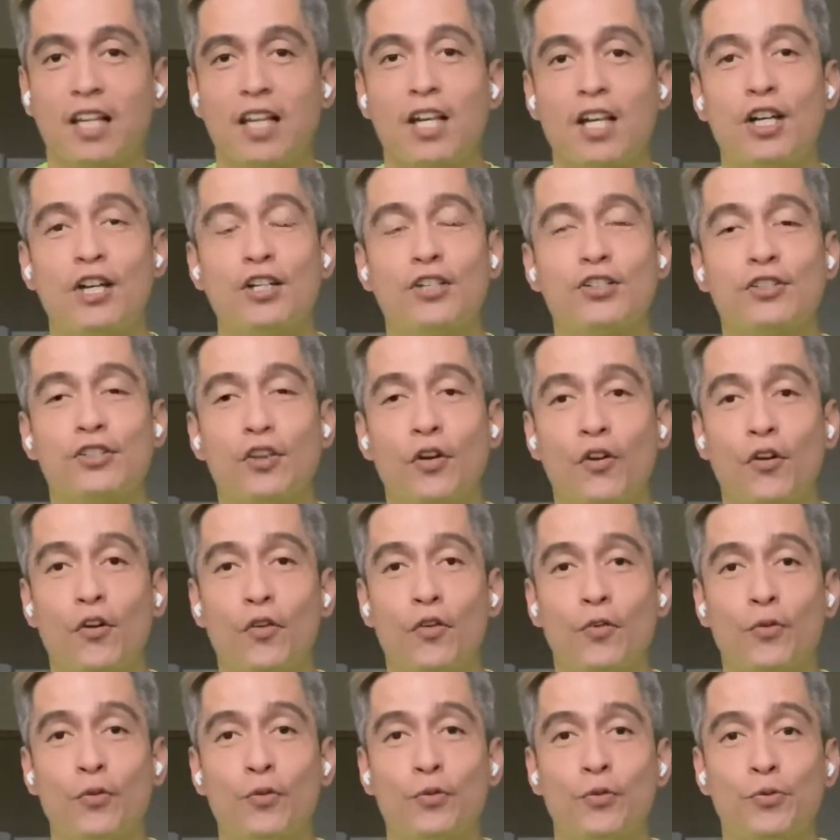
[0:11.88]

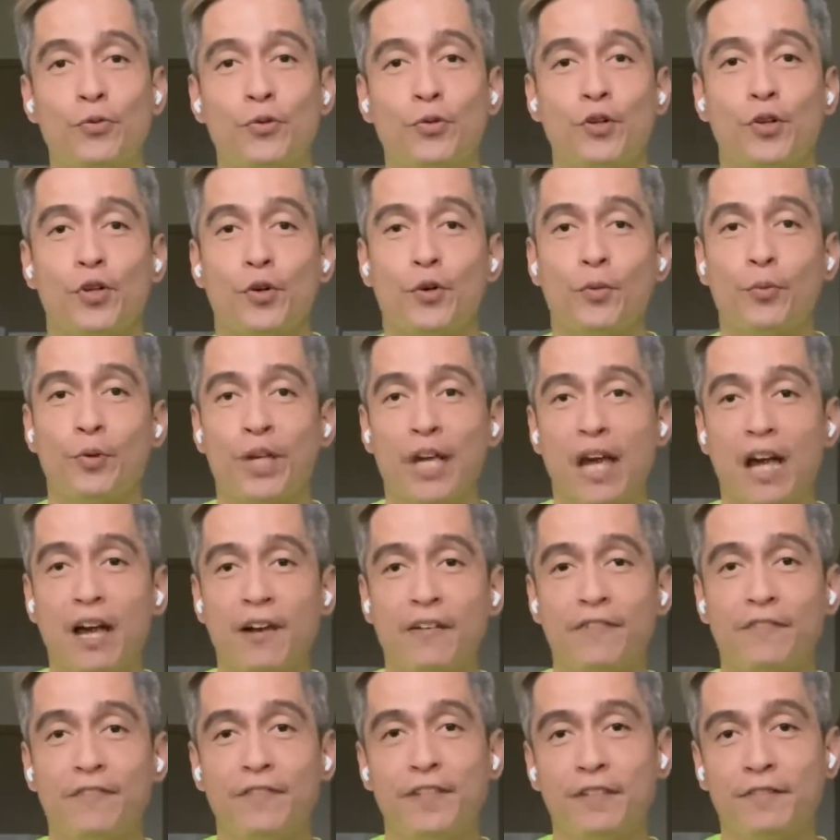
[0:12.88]
So we
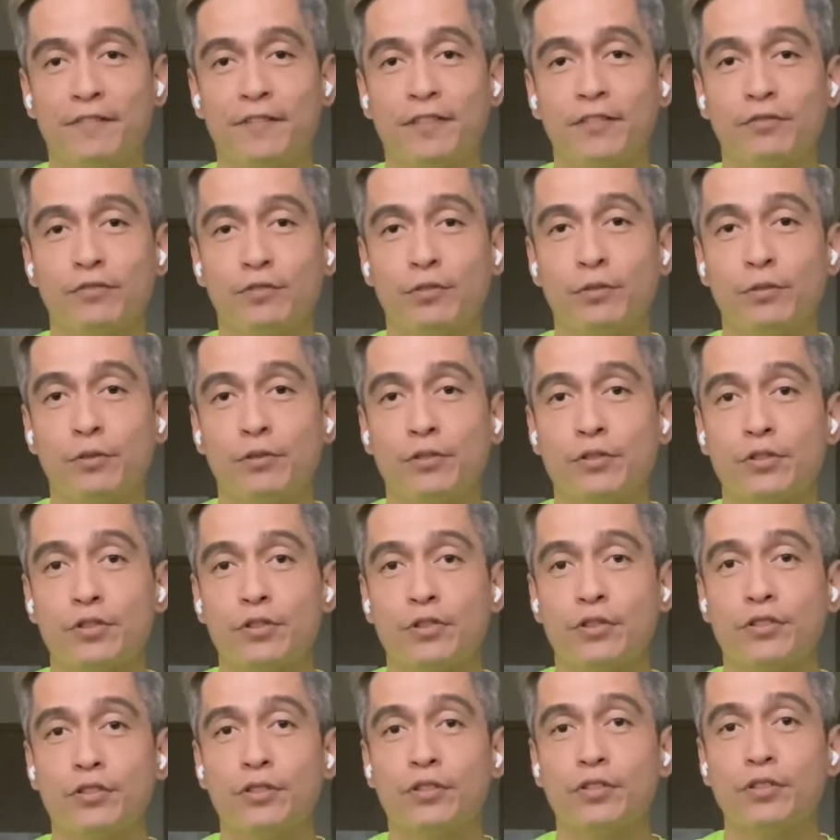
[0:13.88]
have different rules
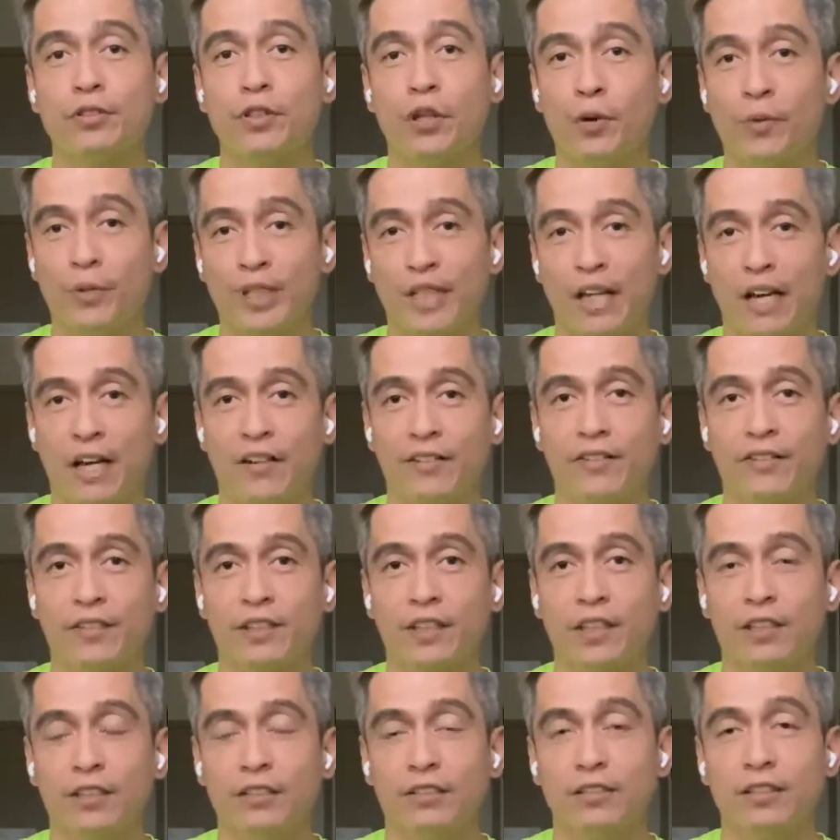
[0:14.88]
going out of the
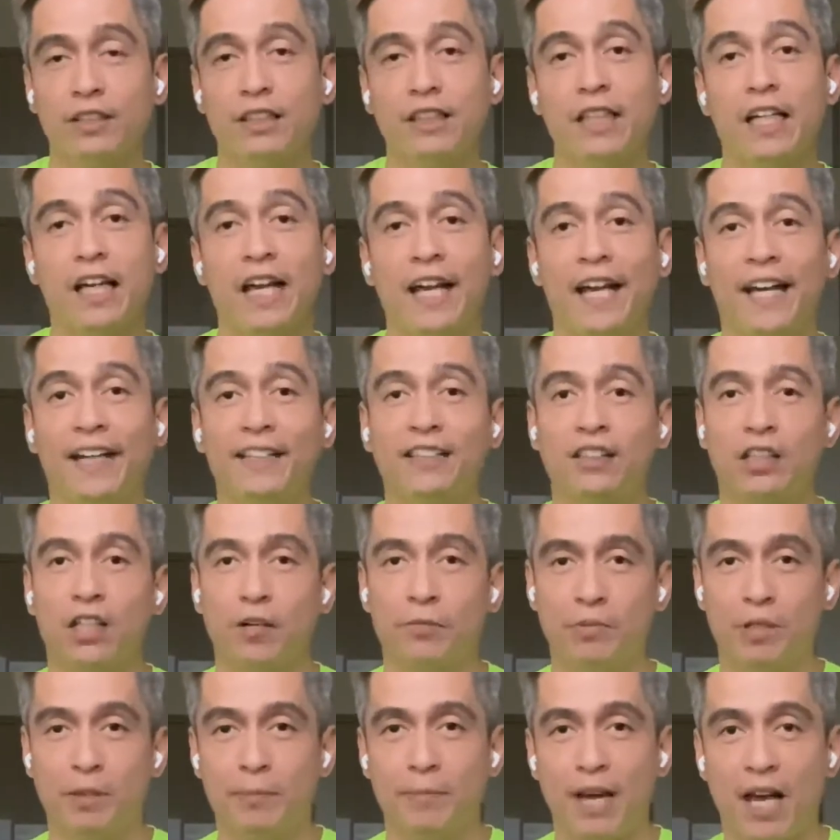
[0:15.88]
country and
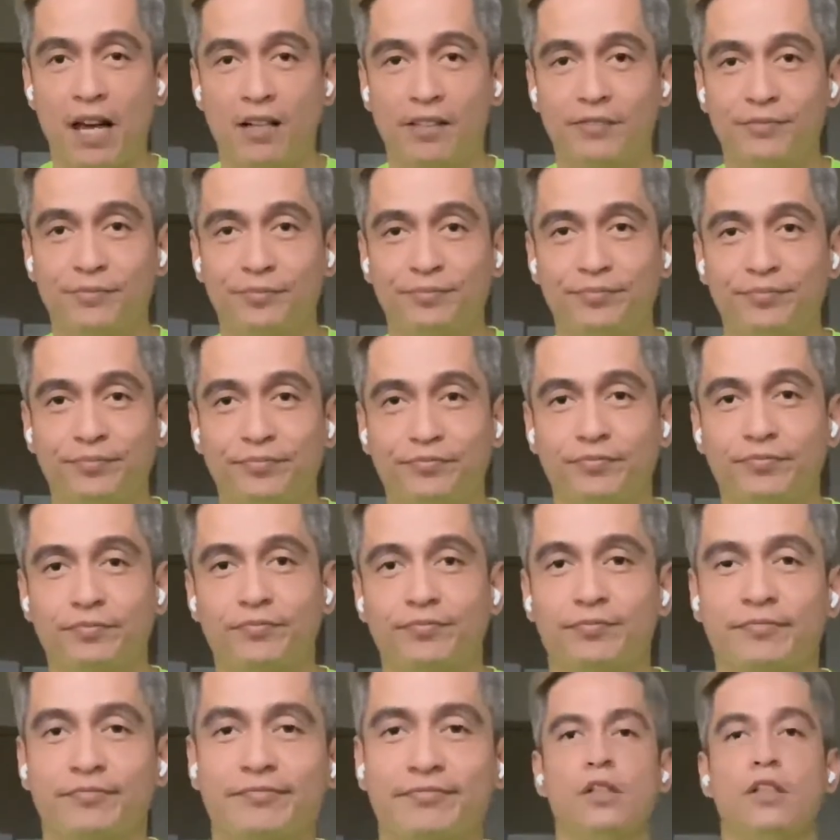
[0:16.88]
coming back.
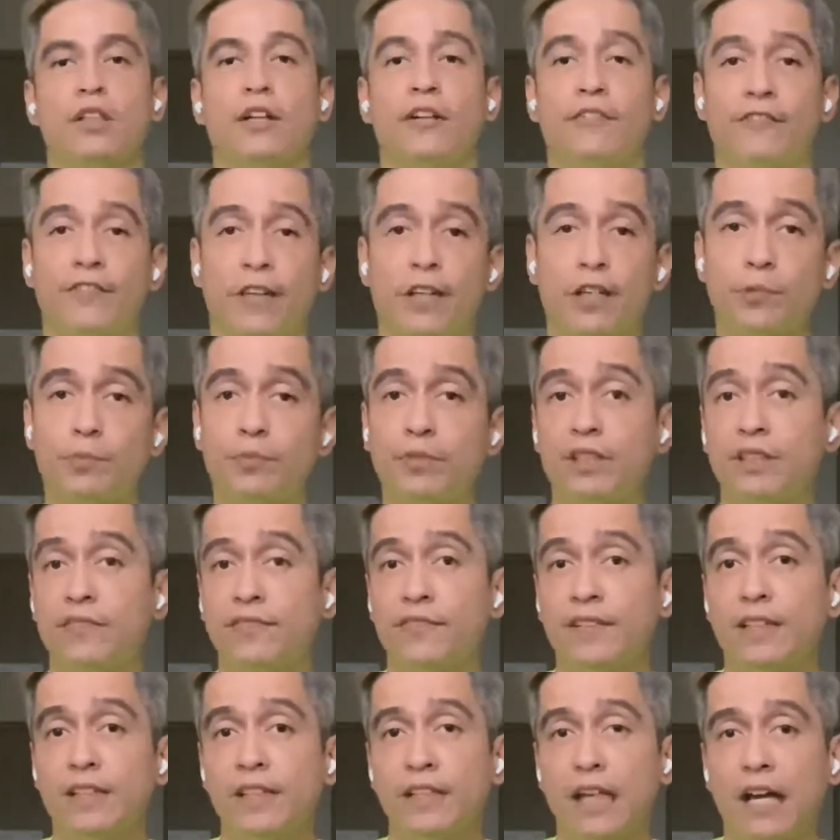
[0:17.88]
Very
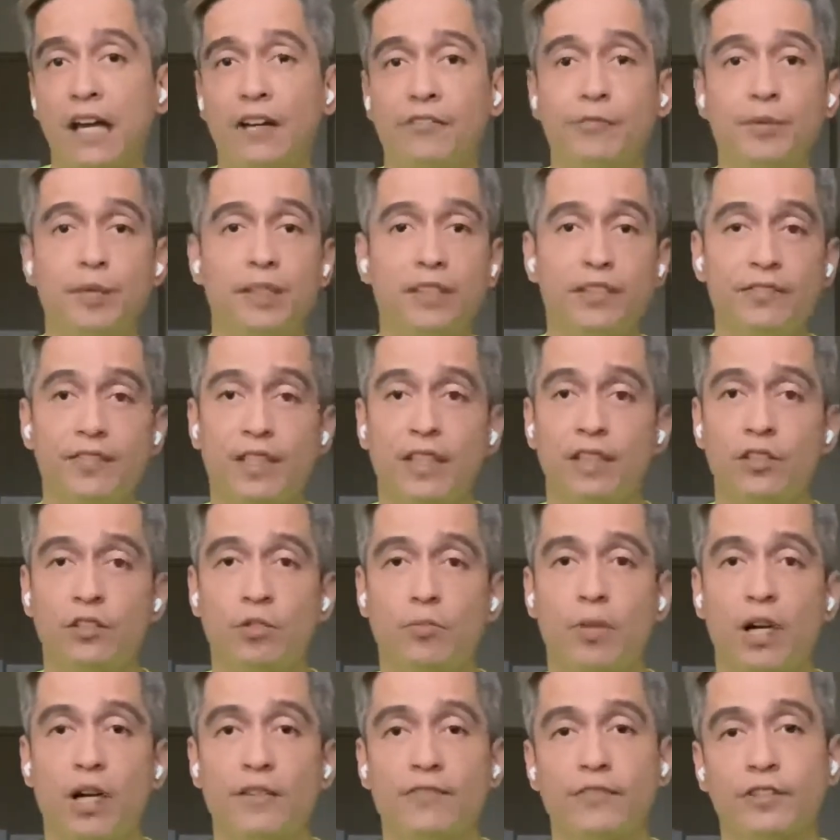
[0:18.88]
briefly, I have been living in
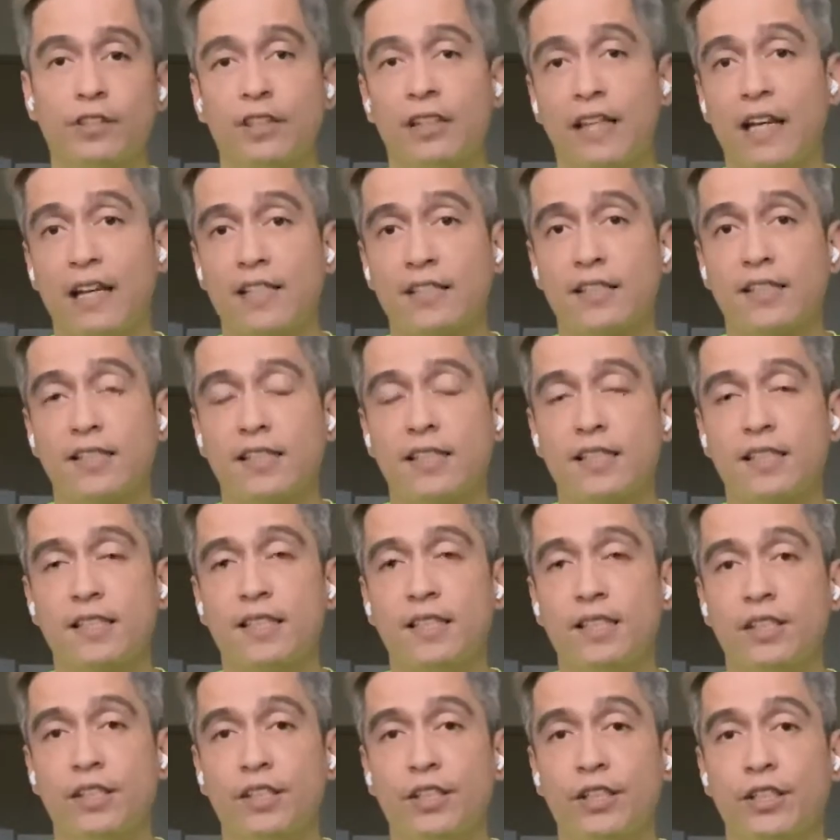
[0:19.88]
Dubai for the last
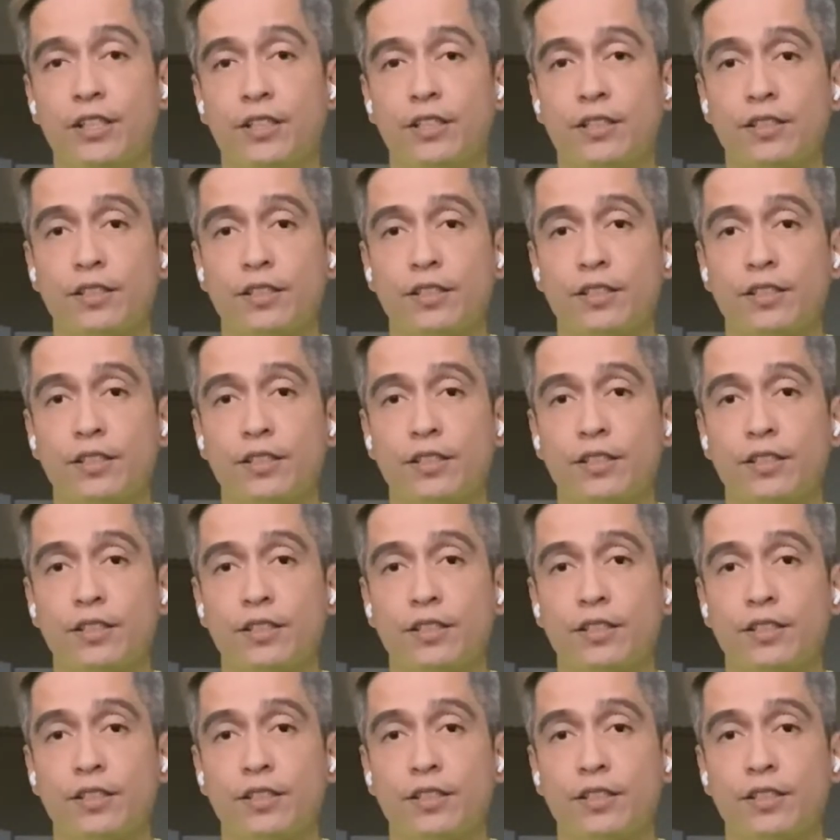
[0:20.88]
16 years.